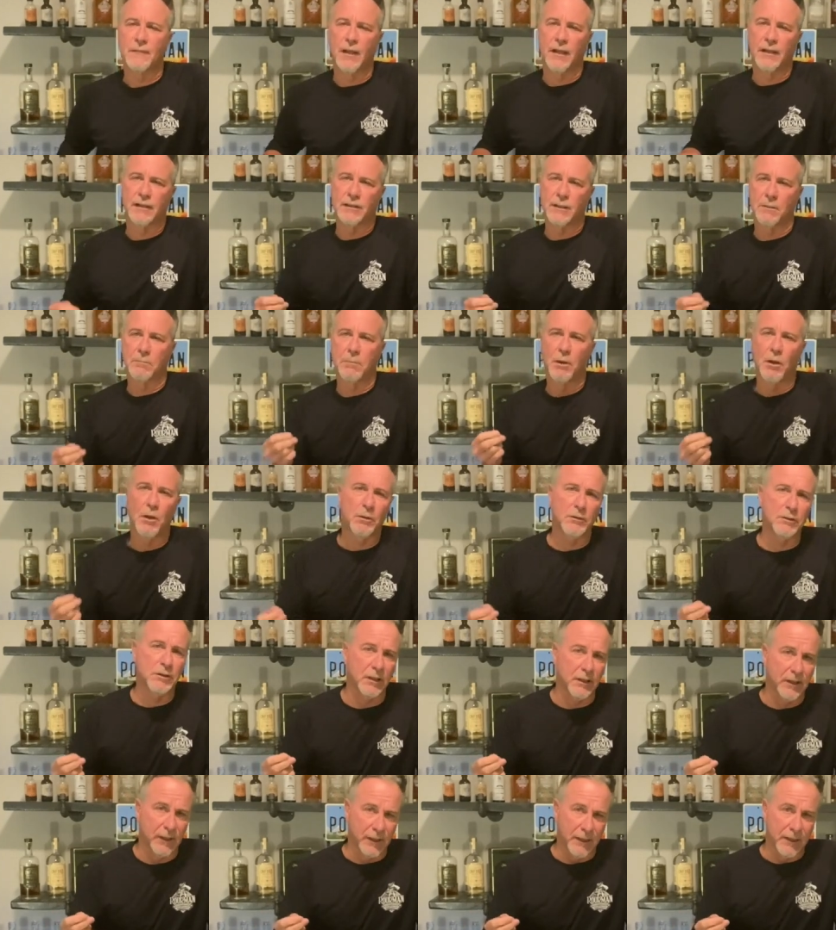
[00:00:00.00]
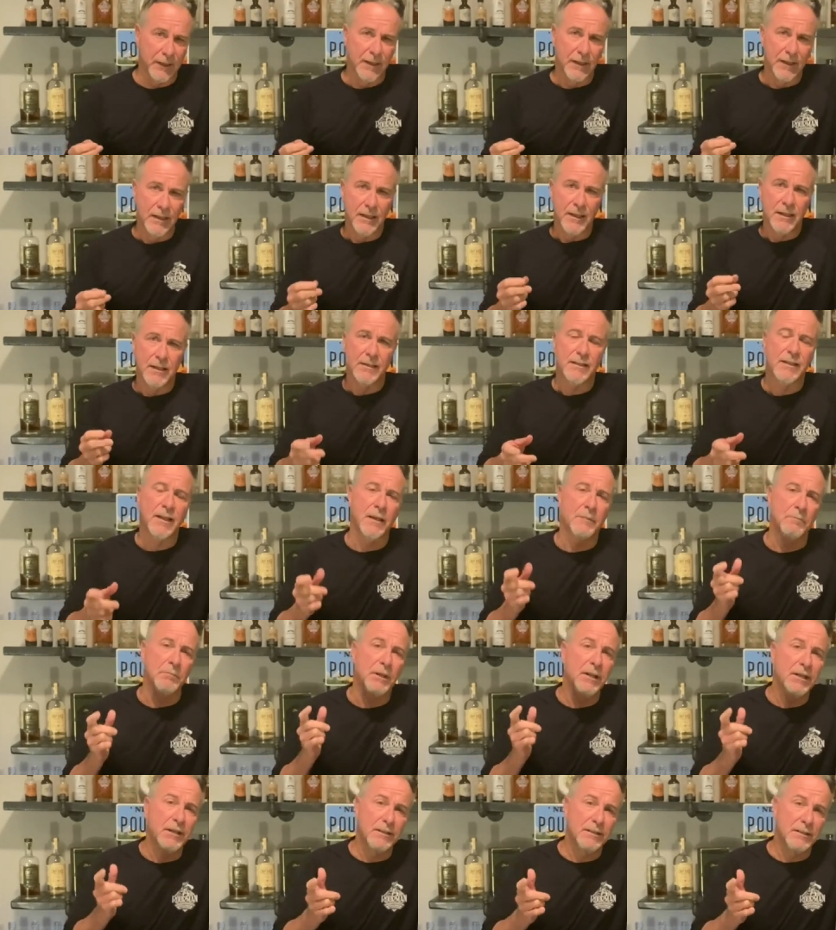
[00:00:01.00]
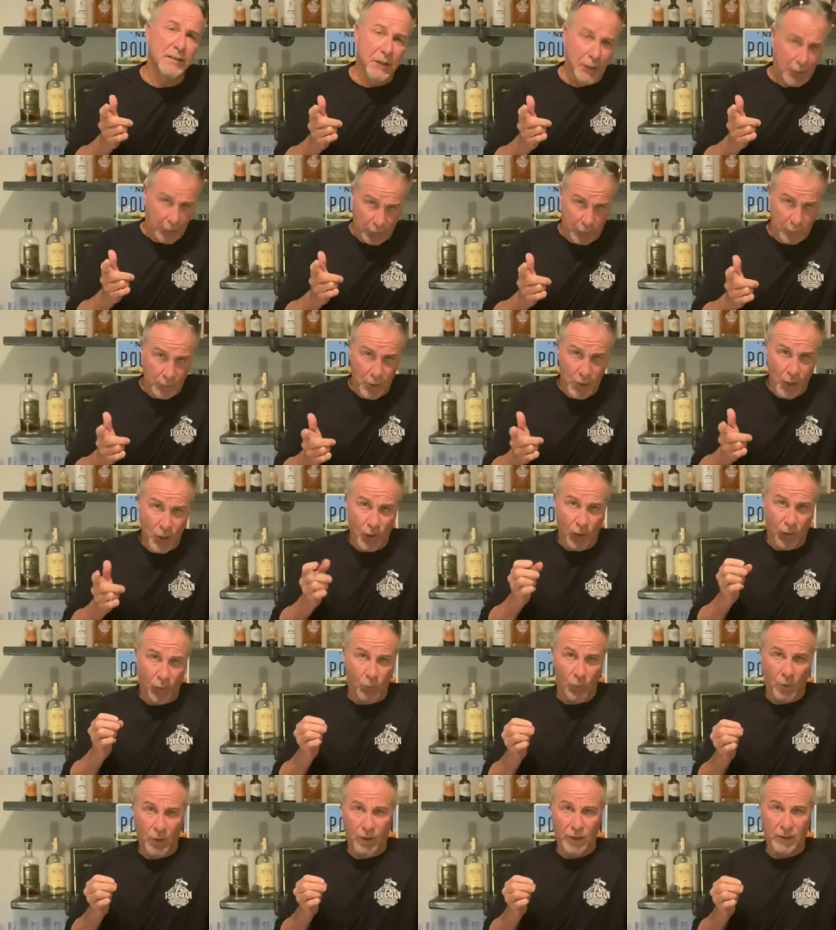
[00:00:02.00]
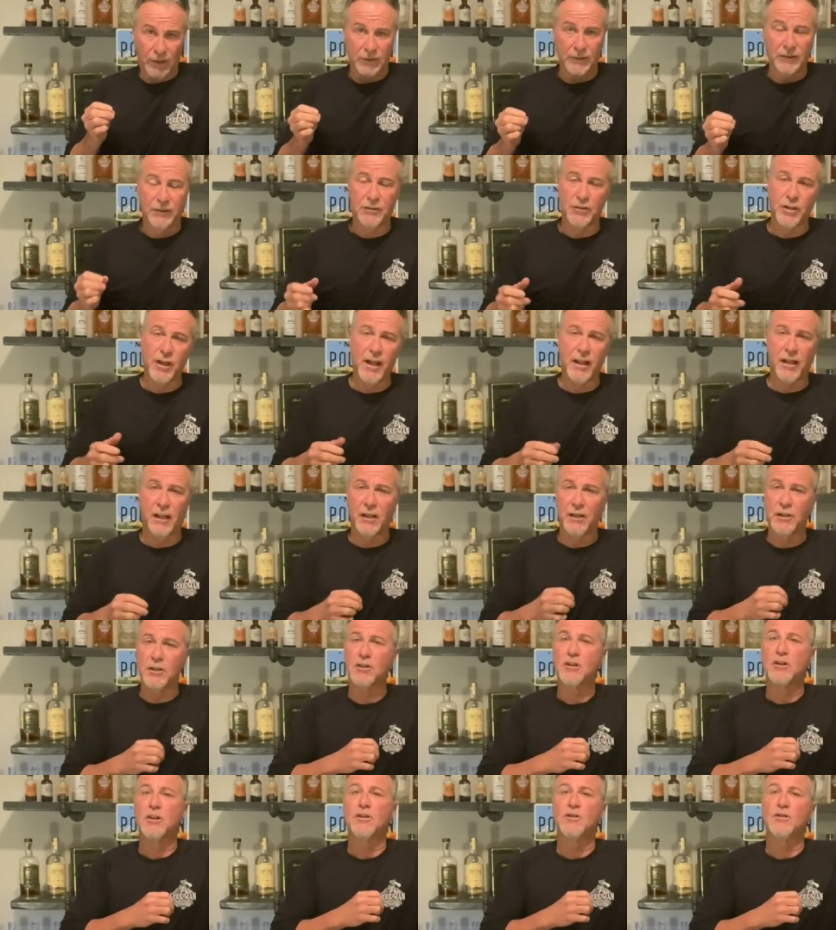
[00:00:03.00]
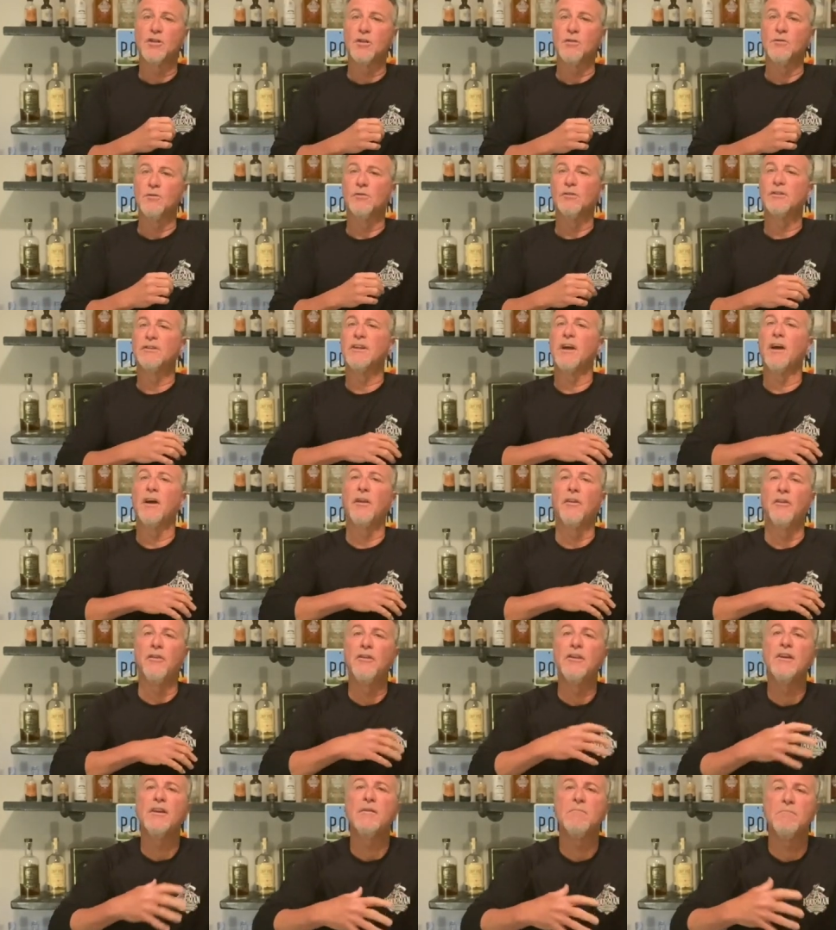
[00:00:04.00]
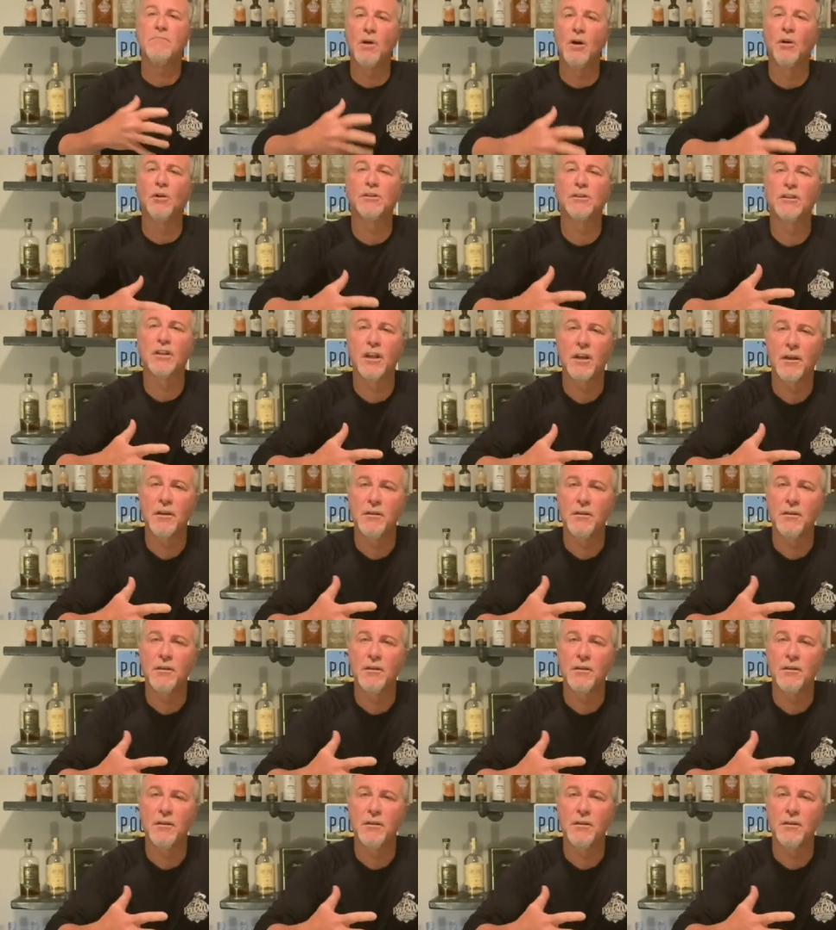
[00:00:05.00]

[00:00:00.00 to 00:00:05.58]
And supposedly, Ted Pizio was challenged to sell the most